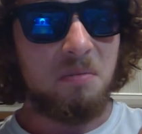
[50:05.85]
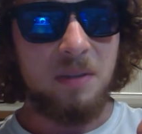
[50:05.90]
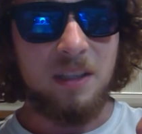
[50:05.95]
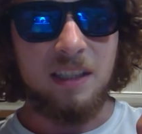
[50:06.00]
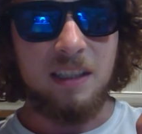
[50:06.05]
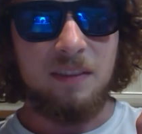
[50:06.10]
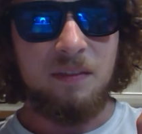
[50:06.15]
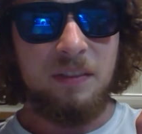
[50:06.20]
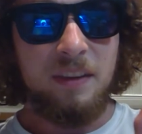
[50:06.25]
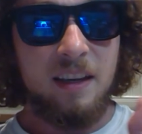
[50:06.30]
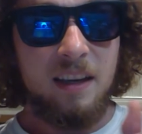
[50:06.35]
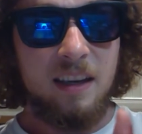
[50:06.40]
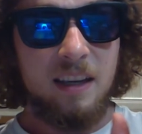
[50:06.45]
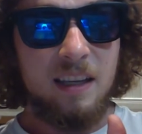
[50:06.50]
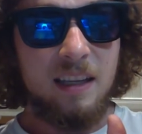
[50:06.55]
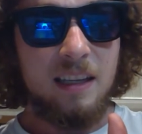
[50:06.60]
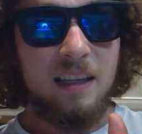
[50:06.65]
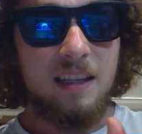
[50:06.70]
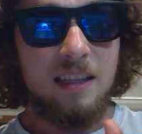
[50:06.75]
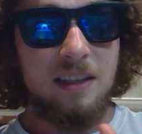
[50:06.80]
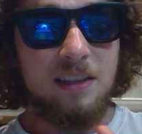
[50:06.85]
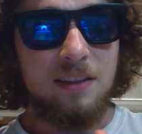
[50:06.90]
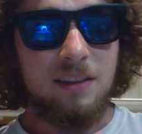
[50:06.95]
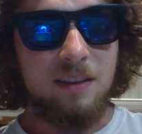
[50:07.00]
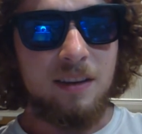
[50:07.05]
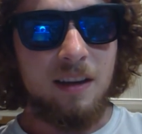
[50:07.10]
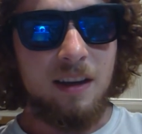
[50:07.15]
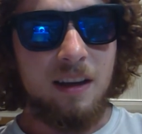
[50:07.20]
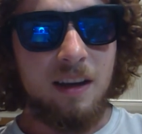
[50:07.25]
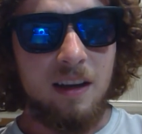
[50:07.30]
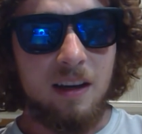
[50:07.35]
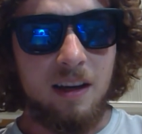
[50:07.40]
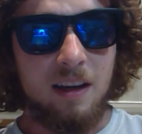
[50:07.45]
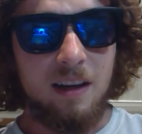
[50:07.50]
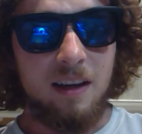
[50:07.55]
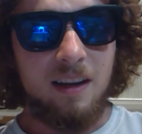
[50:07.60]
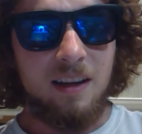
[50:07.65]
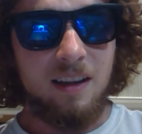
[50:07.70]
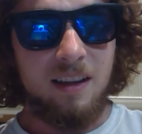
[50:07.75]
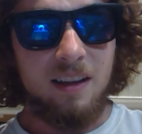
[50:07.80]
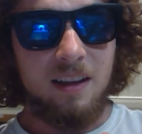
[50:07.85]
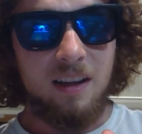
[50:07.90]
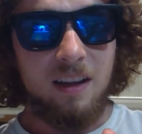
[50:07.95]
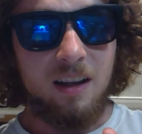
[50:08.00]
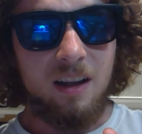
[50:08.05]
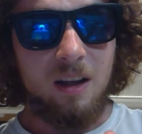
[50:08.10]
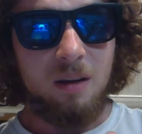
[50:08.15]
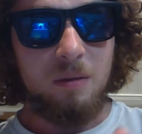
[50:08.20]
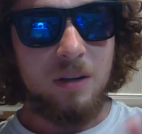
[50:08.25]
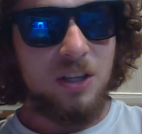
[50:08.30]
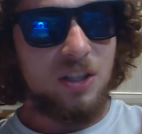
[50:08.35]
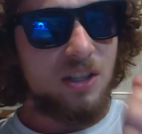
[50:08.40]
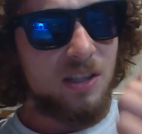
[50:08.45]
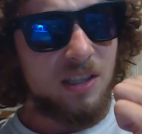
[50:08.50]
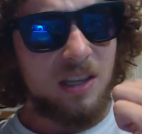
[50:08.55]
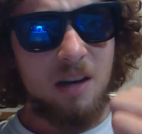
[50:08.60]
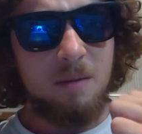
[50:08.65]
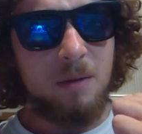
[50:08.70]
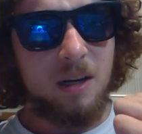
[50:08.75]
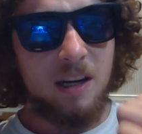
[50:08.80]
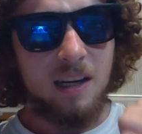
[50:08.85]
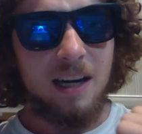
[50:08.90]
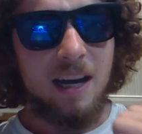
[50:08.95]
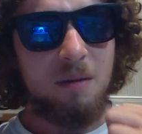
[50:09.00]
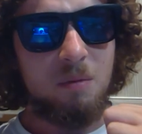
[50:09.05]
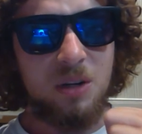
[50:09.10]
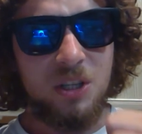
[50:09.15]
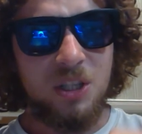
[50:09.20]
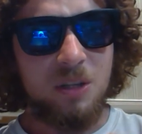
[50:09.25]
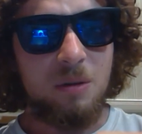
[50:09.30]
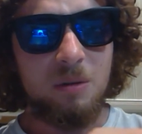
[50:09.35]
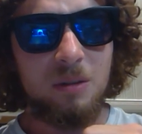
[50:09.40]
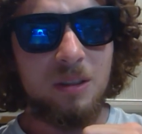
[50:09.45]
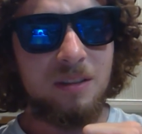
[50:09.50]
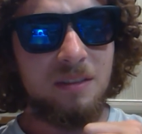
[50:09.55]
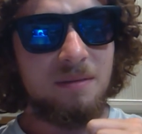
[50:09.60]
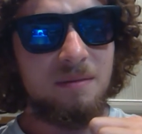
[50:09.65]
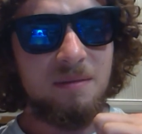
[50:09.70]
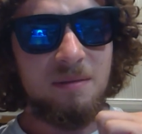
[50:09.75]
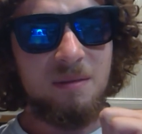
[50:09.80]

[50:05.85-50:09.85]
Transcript: but is always just, come on, I wish you would,